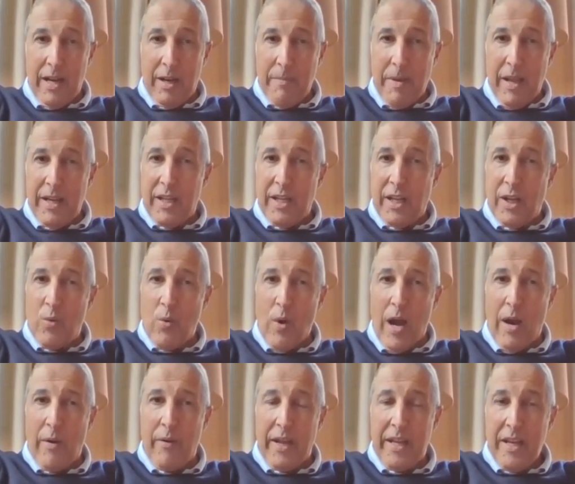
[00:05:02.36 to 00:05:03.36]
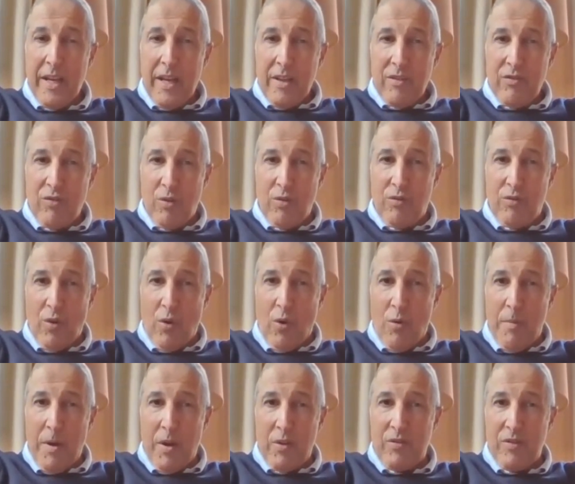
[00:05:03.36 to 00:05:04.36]
and make an inquiry to
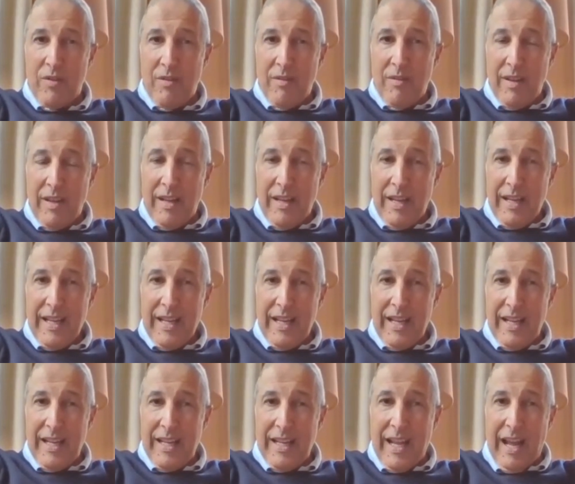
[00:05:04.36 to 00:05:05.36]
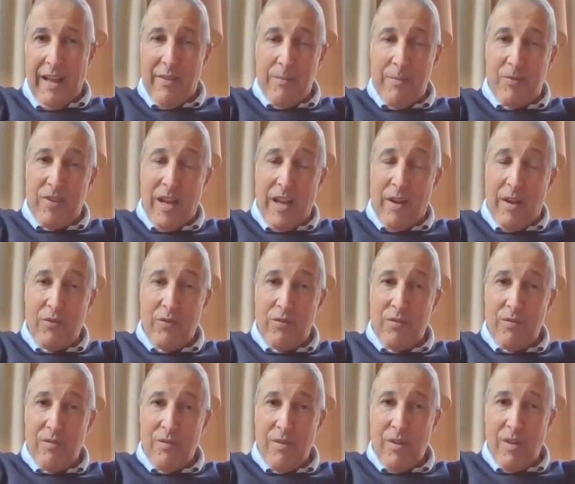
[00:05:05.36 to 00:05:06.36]
almost get themselves
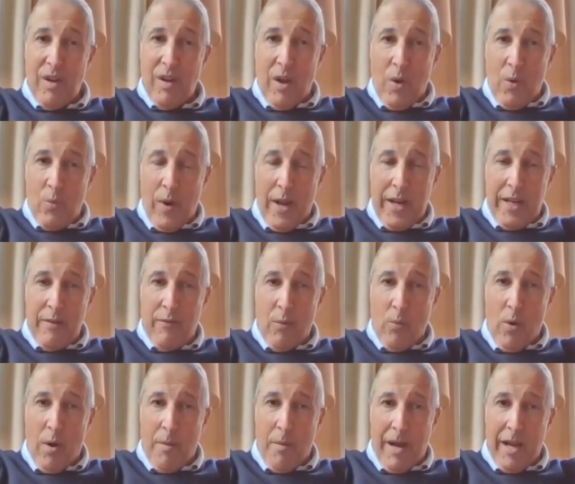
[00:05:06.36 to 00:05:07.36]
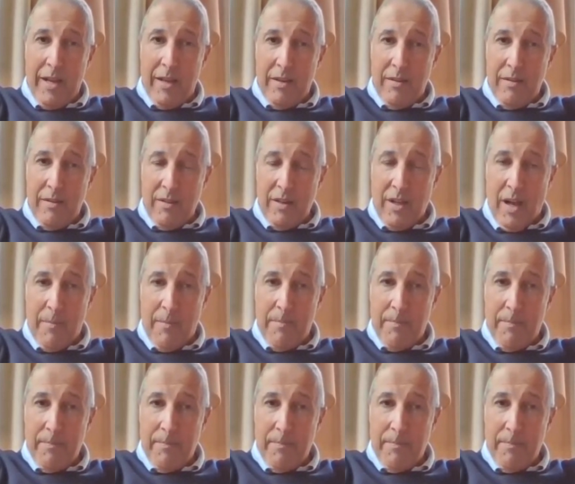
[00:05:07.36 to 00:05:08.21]
ready for what might come.